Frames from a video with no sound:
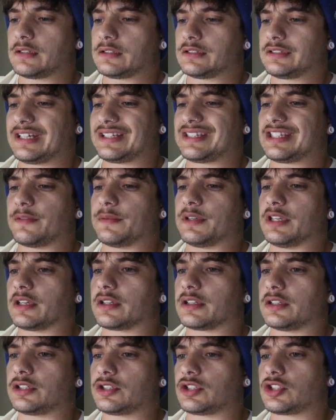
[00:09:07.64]
That's Timmy
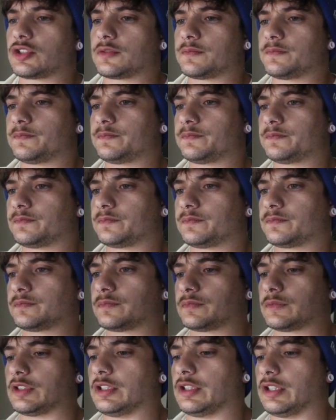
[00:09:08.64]
English.
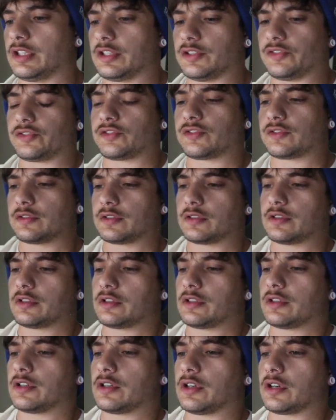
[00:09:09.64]
It is.
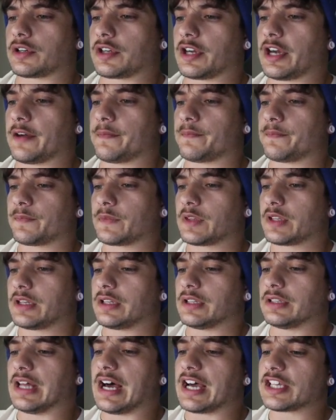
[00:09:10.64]
Okay.
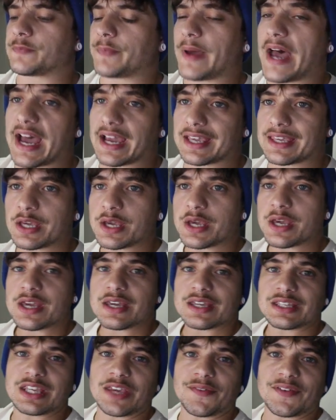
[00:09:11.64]
Last pack.
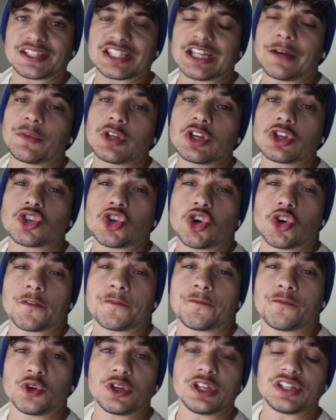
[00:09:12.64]
Give us something good,
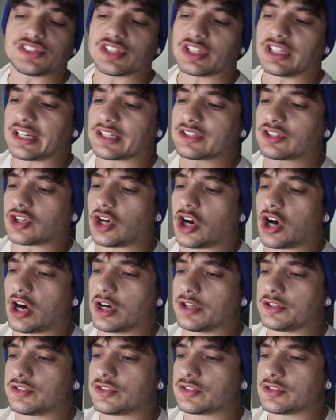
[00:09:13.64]
Footy Select
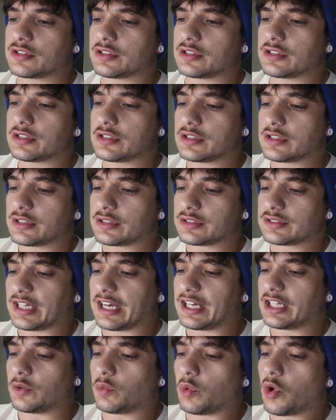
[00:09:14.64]
Gods.
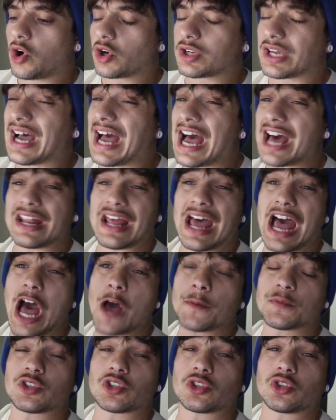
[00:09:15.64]
Taylor Walker had an
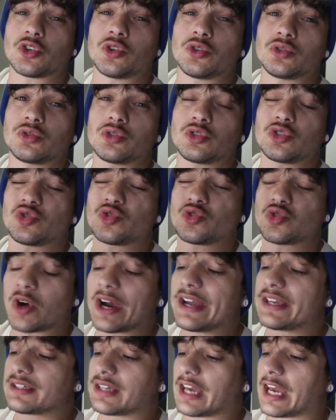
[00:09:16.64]
absolute
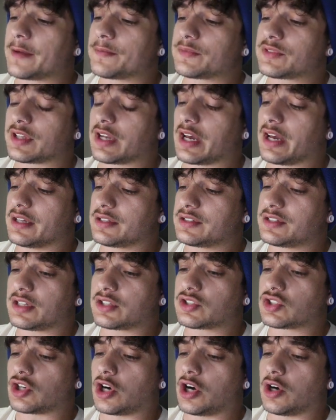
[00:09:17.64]
great game today.
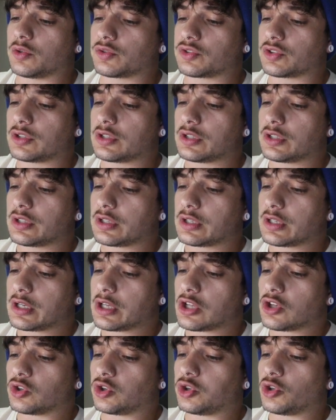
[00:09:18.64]
6 goals.
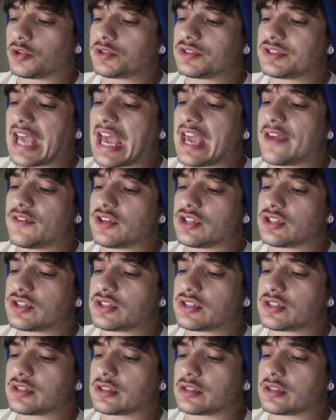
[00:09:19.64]
Luke
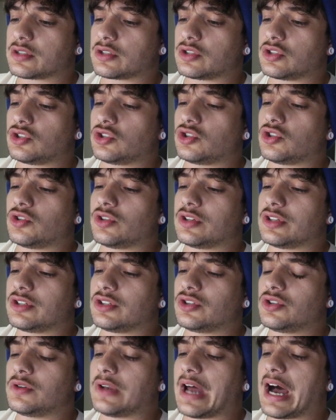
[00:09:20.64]
Davis,
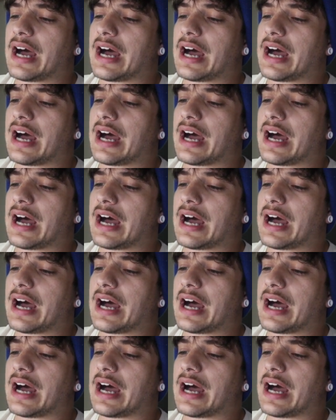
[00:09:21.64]
Uniaki.